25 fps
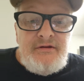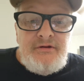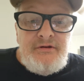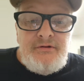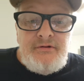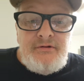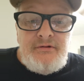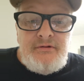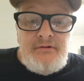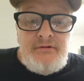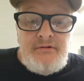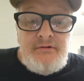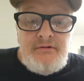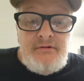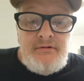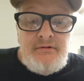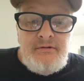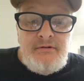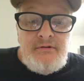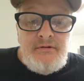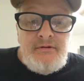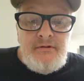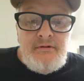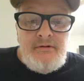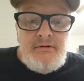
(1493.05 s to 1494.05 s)
you
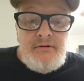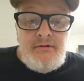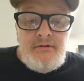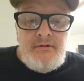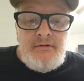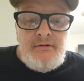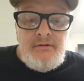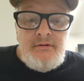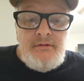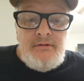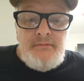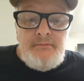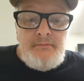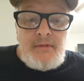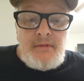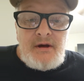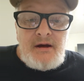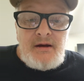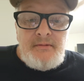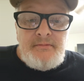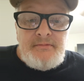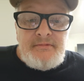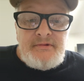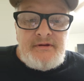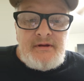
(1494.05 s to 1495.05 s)

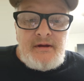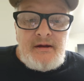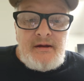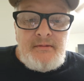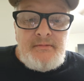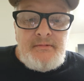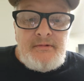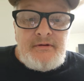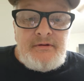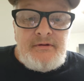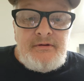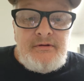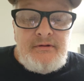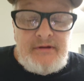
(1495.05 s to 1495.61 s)
Mom Tom?